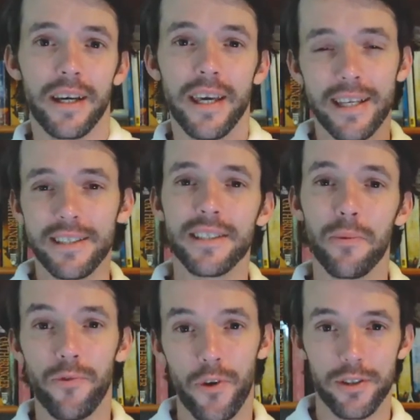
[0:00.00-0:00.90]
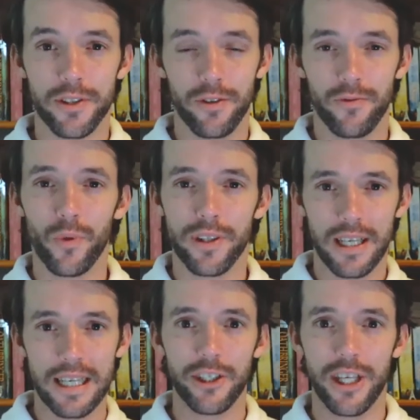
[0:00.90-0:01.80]
get subversive with
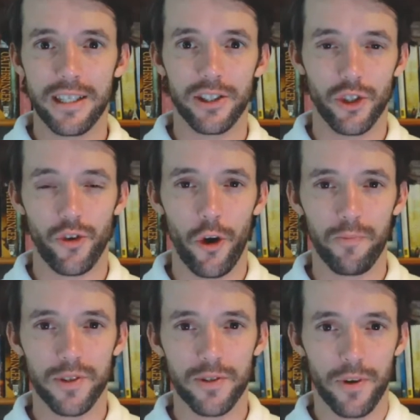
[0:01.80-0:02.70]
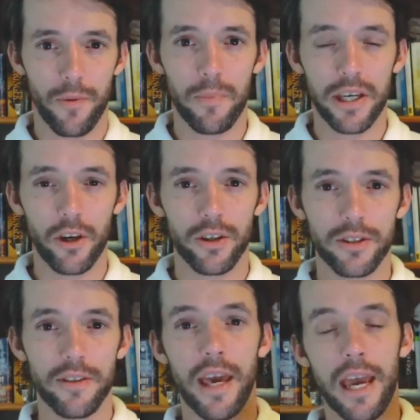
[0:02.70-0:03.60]
cliches and tropes,
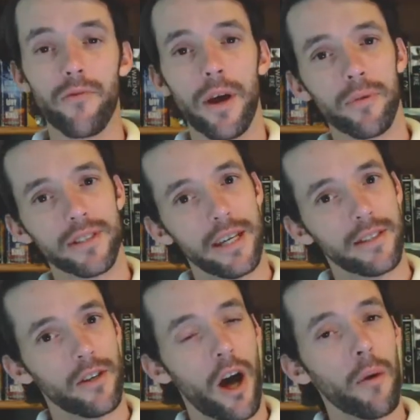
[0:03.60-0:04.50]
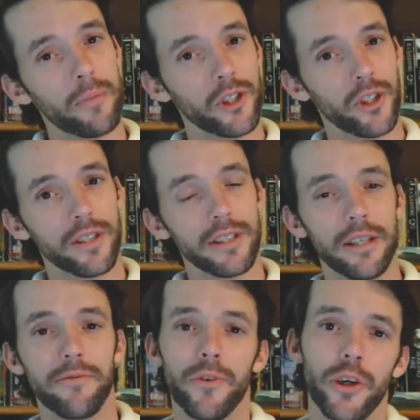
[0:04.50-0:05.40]
because they represent an
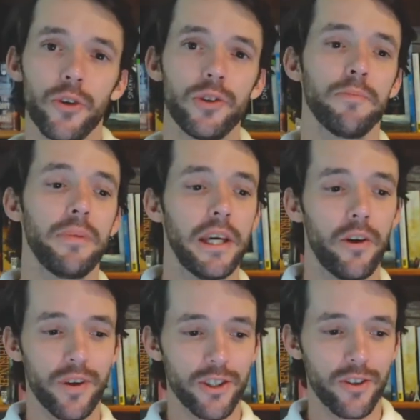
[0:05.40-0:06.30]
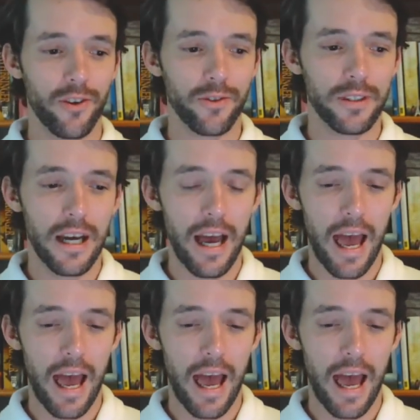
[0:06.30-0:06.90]
opportunity for you to be original